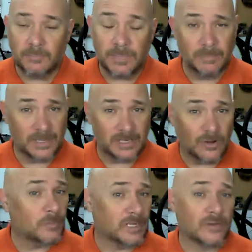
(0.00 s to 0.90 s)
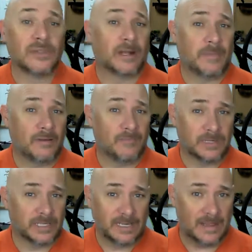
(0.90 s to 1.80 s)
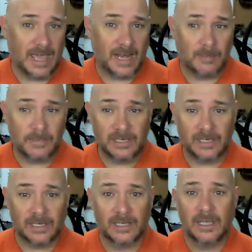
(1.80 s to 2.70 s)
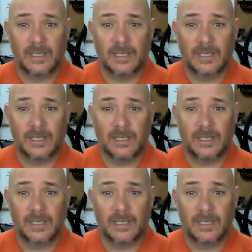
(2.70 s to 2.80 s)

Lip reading: People that know me know that I'm not really into that. I'm into